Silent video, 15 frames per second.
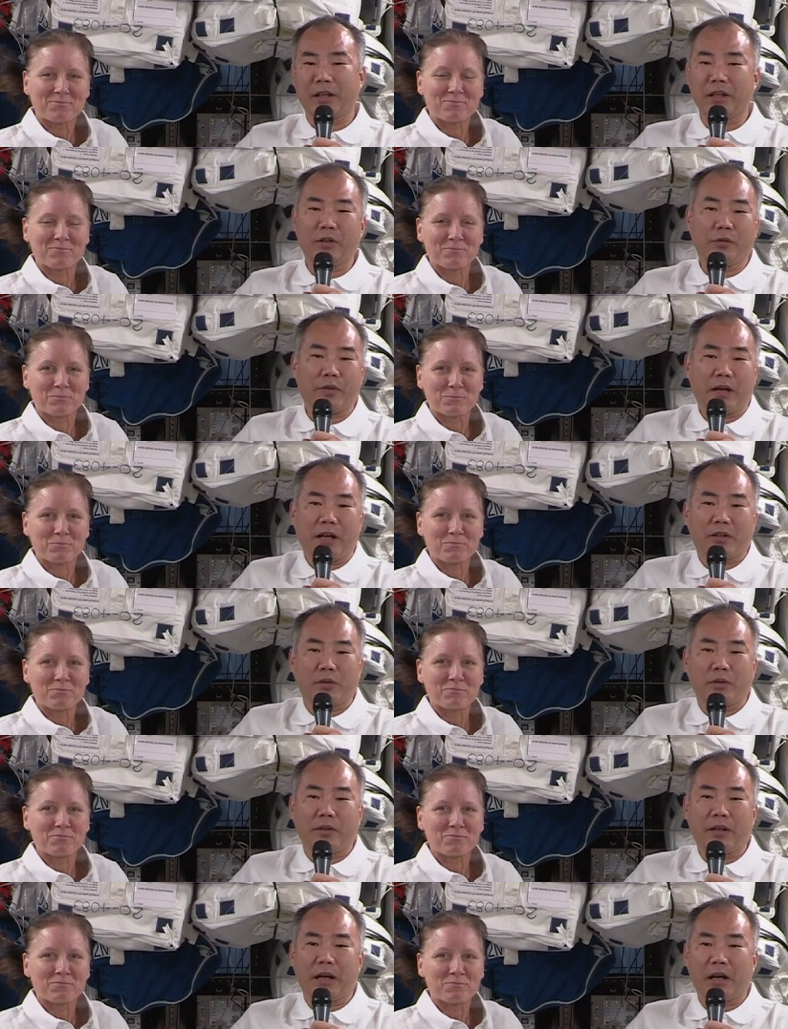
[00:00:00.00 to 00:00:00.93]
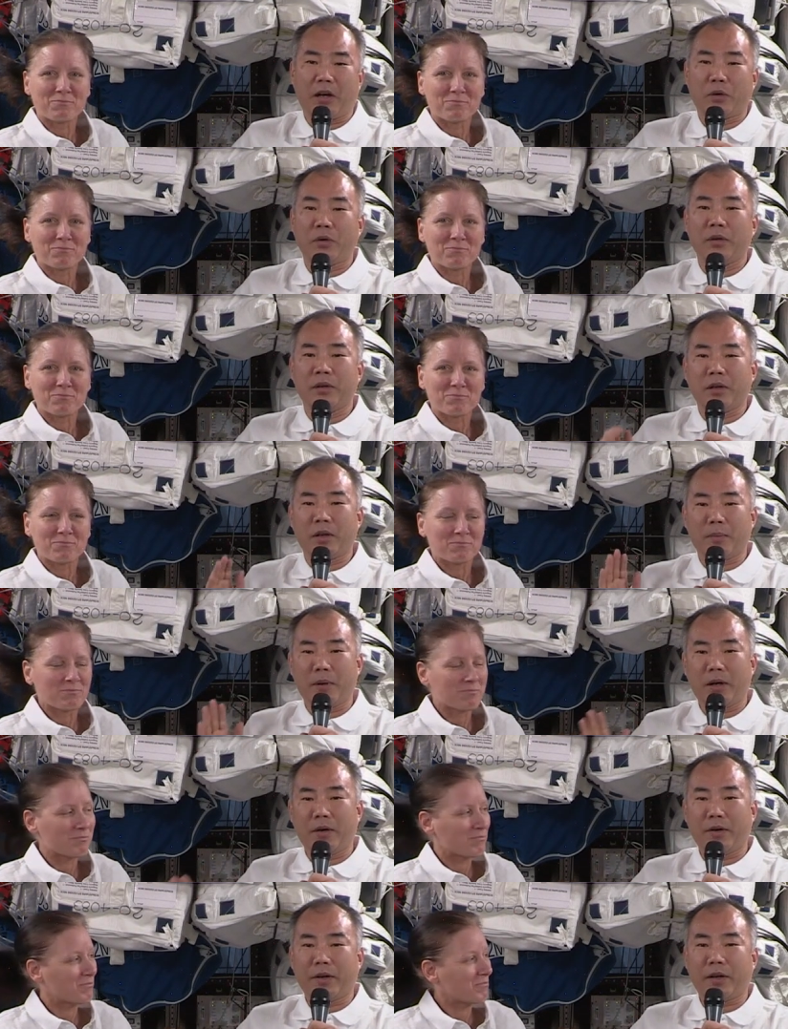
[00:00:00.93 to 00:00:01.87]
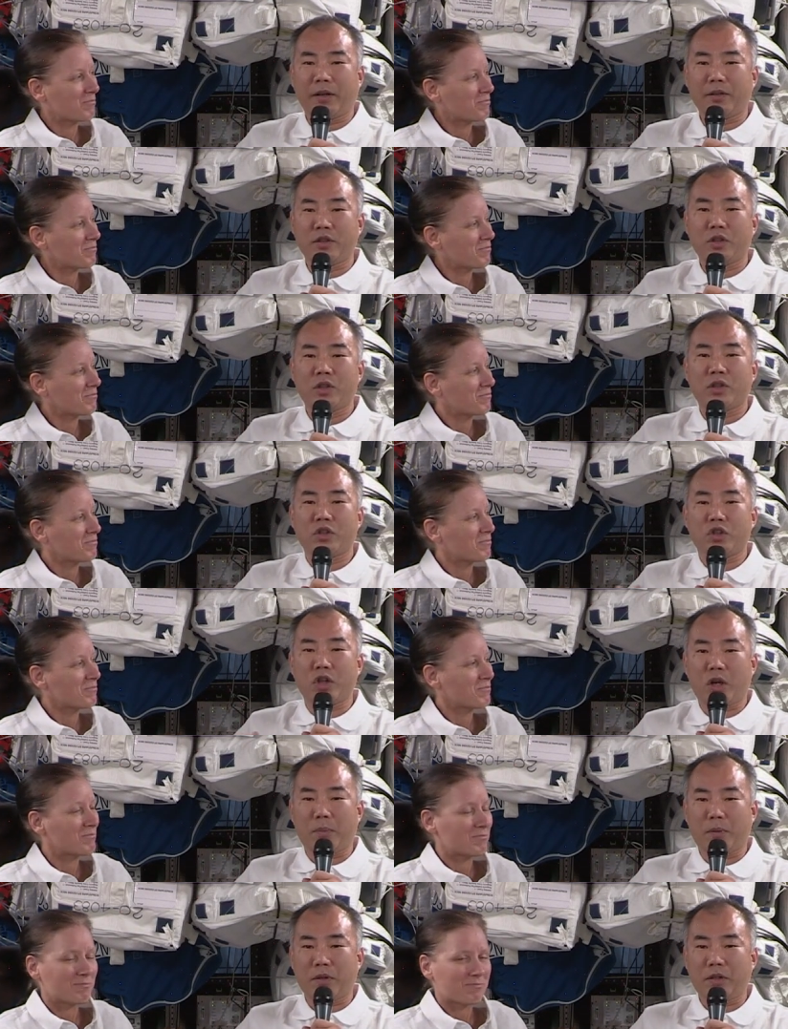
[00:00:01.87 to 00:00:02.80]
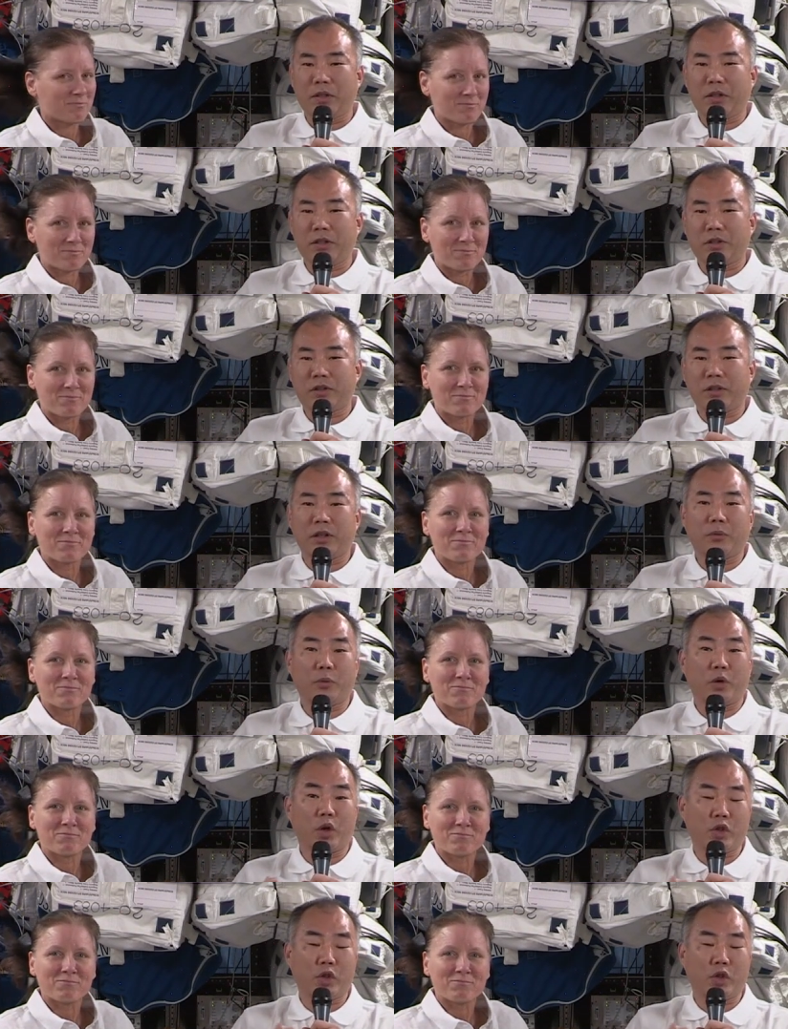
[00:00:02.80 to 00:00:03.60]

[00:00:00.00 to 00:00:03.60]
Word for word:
Speaker 1: In fact, now American, Japanese, and